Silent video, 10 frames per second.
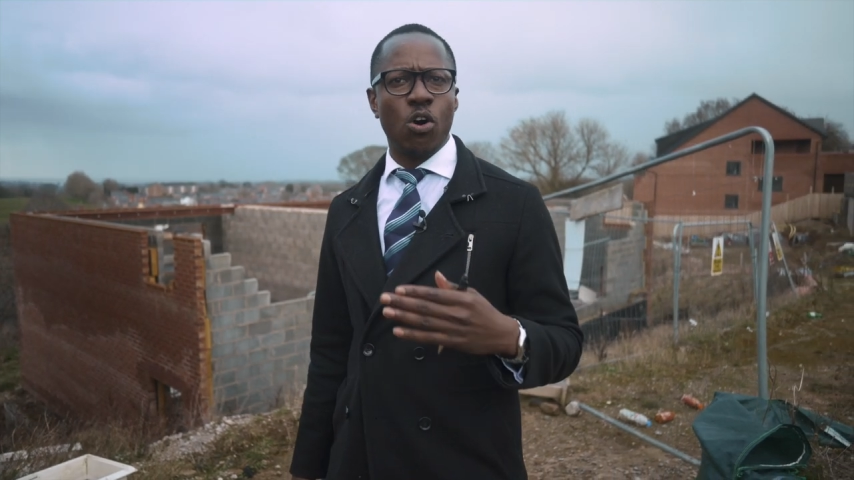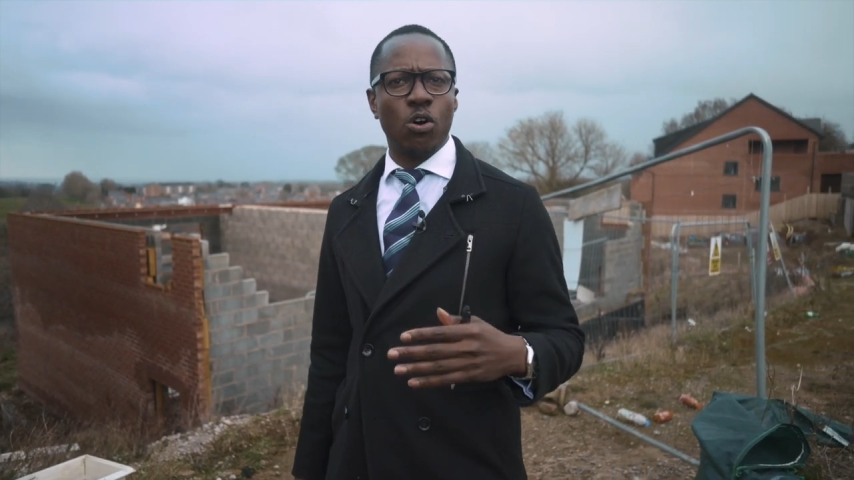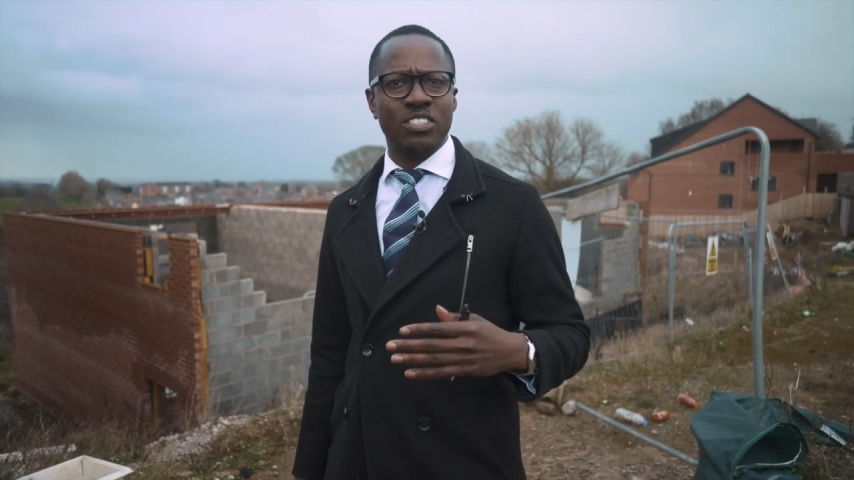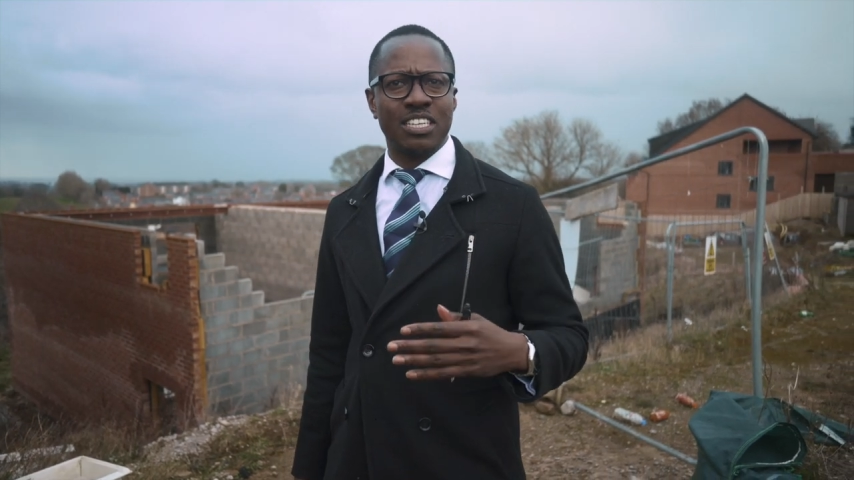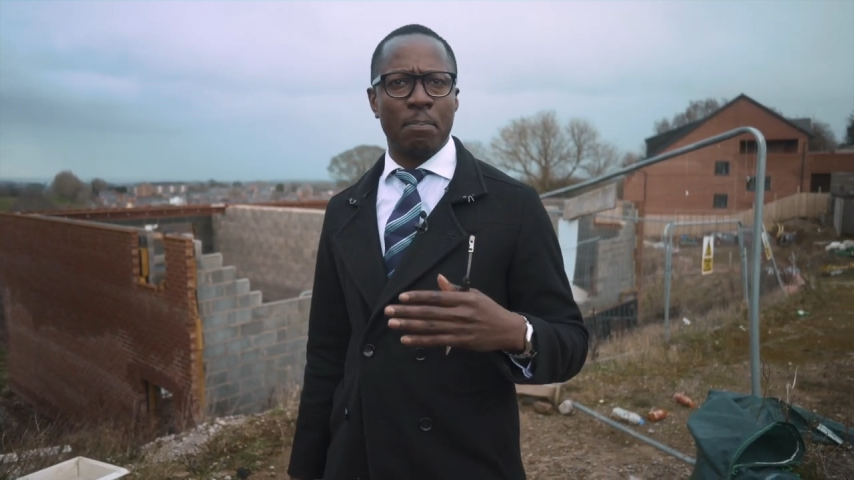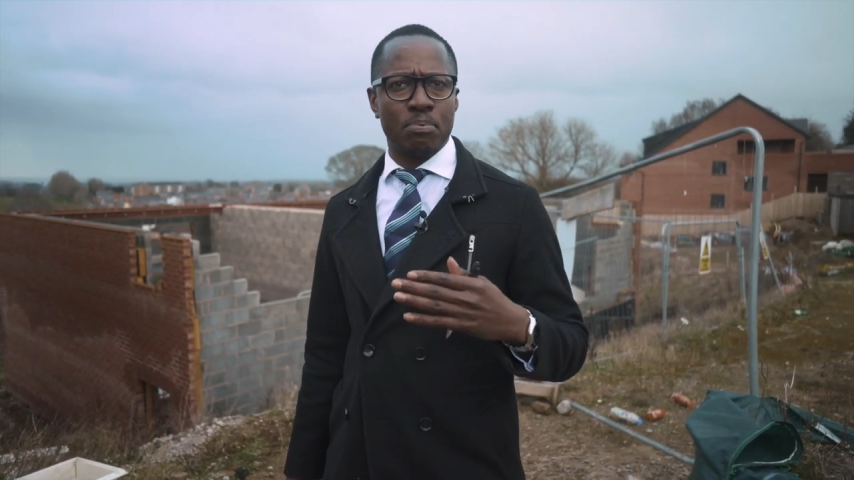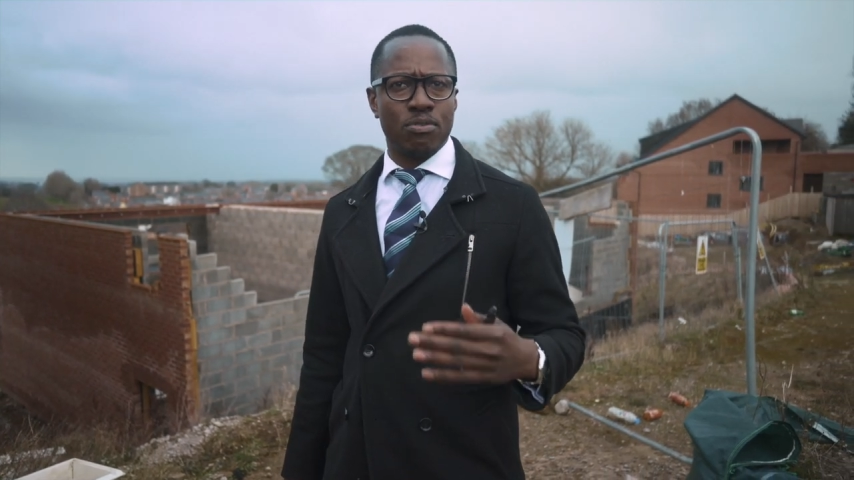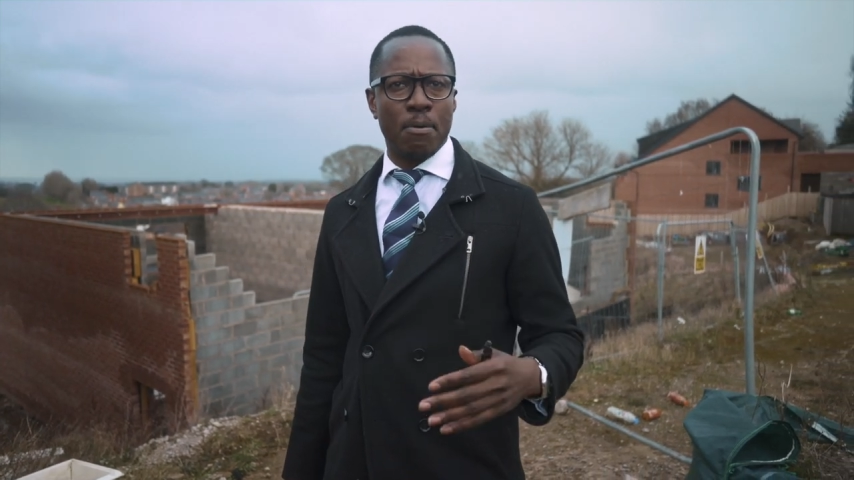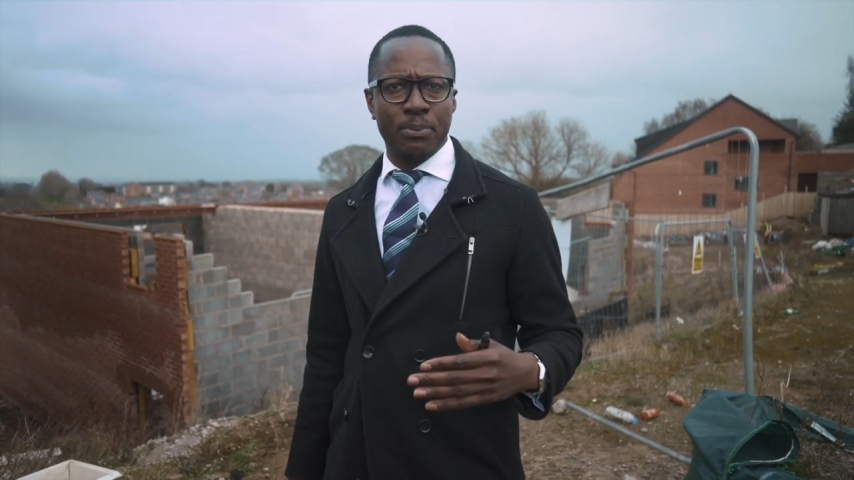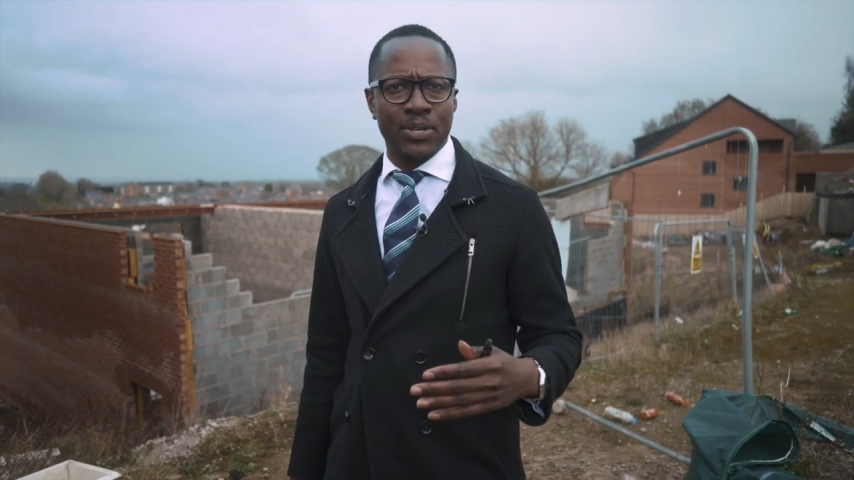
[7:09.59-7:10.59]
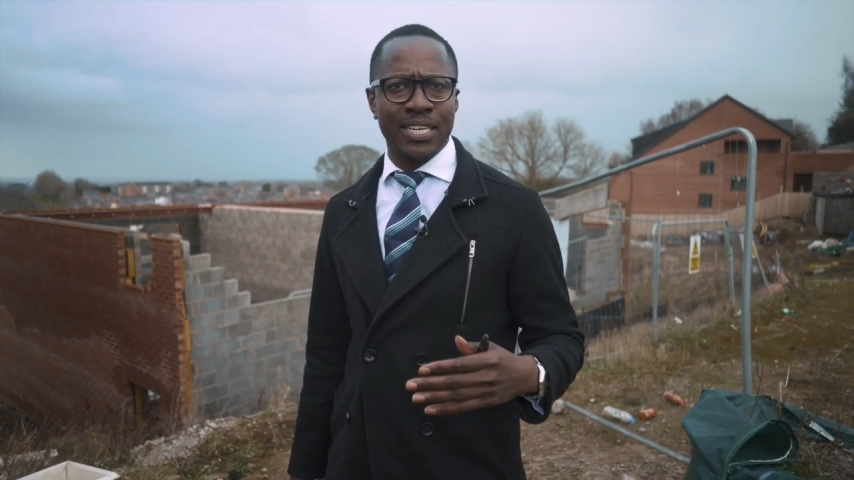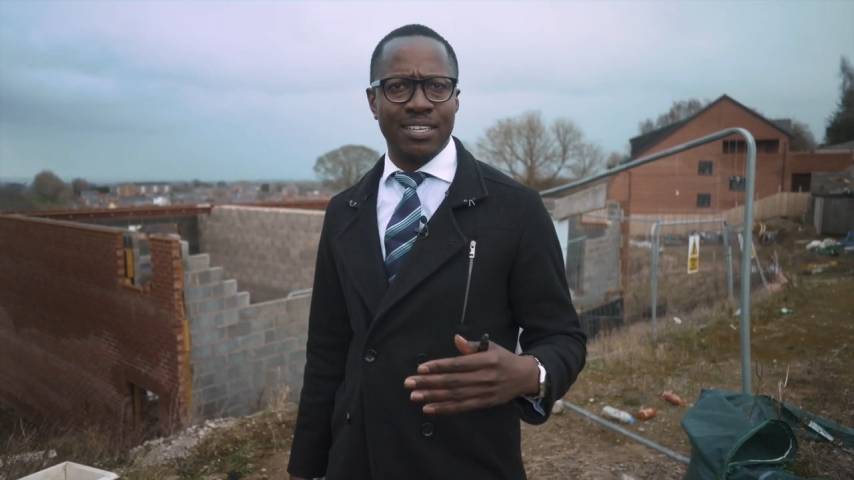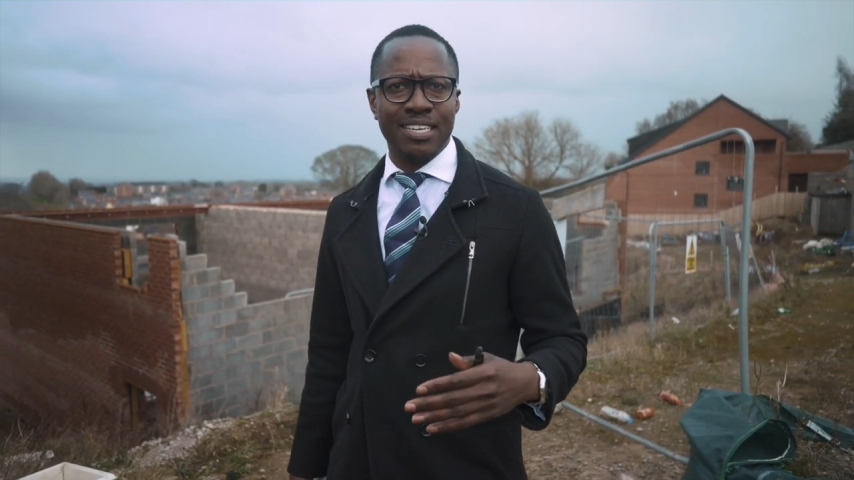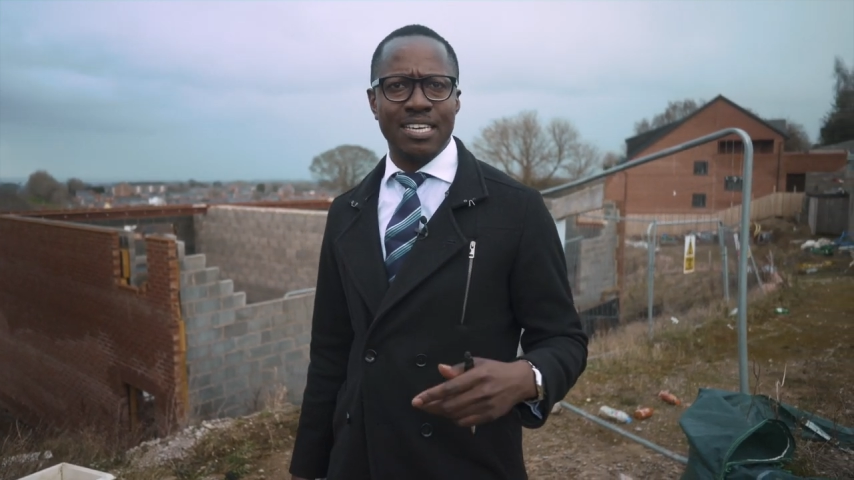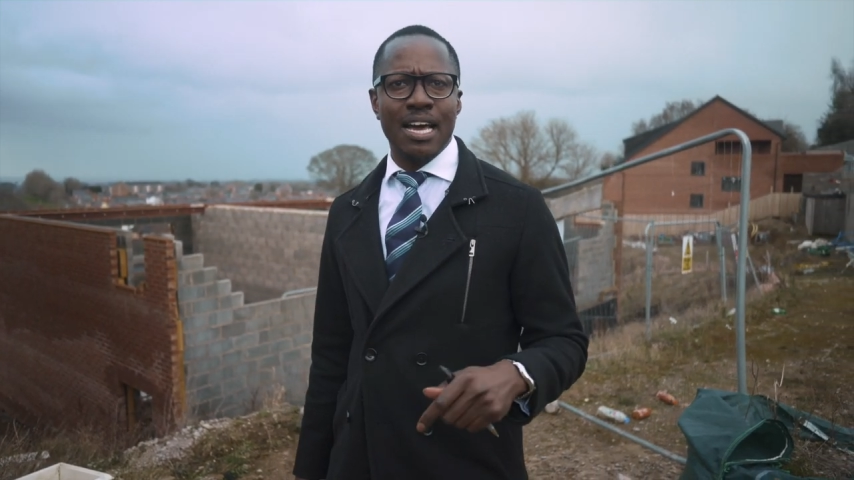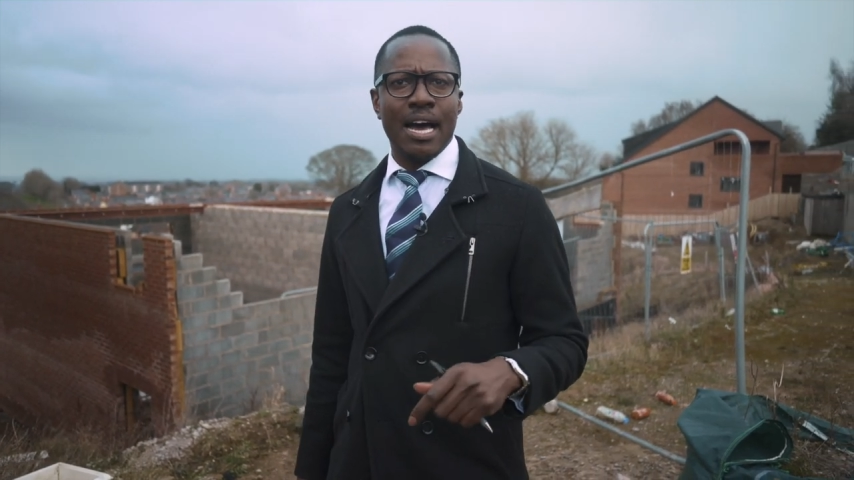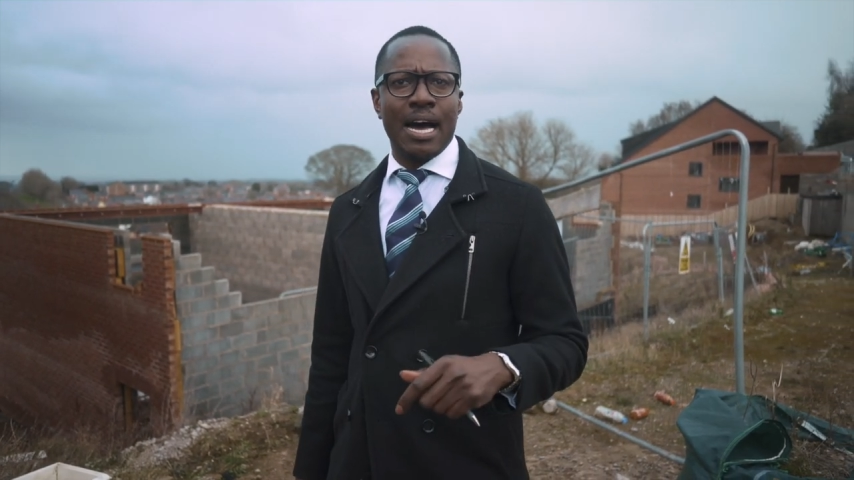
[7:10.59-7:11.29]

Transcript: cost appropriately